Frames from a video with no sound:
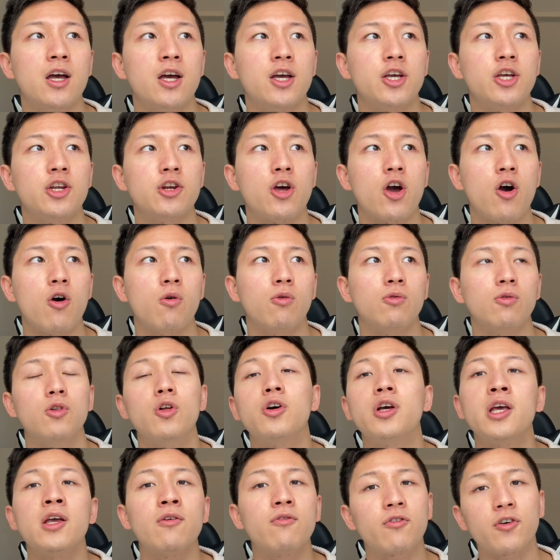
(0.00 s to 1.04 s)
you know,
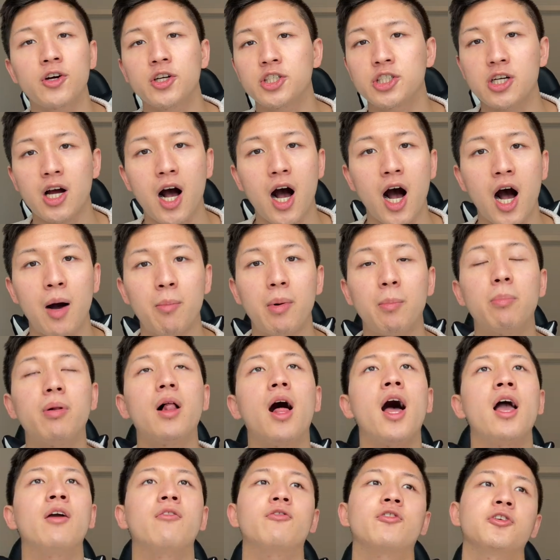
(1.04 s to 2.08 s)
looking for a job,
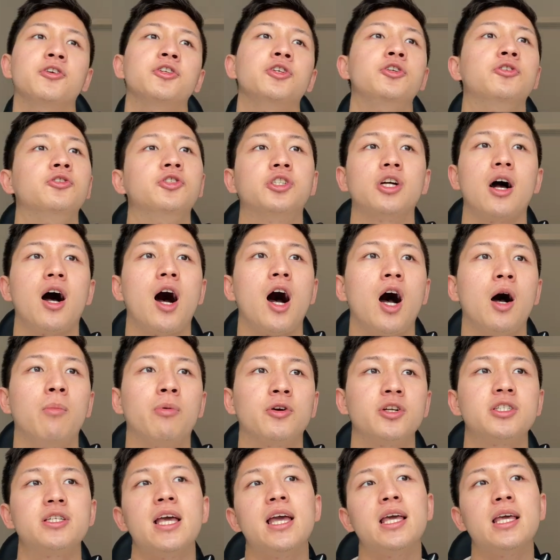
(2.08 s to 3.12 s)
applying for a new job, or
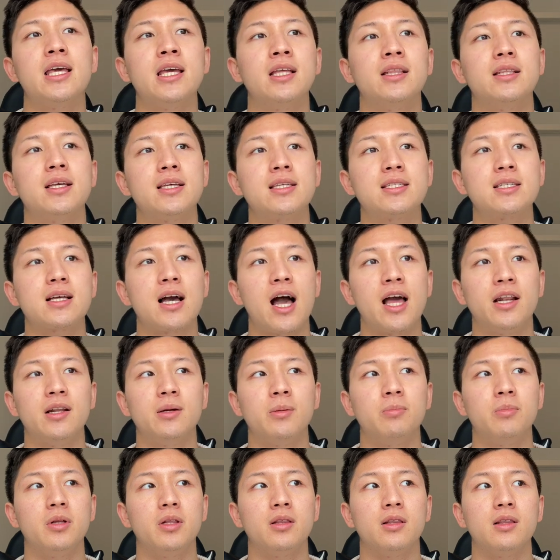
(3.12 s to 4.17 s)
taking this kind
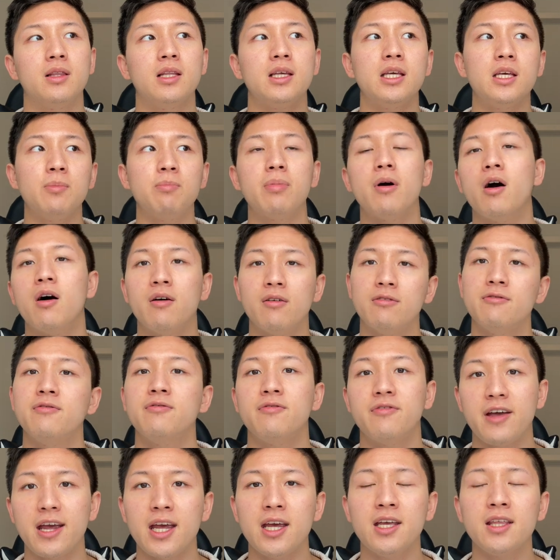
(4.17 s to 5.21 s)
of leap of
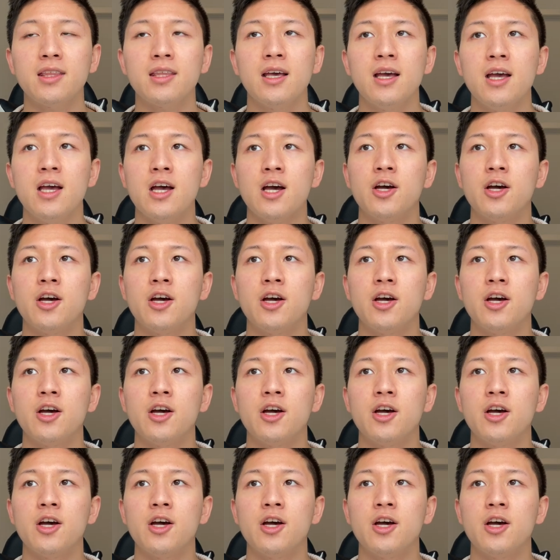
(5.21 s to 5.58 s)
faith,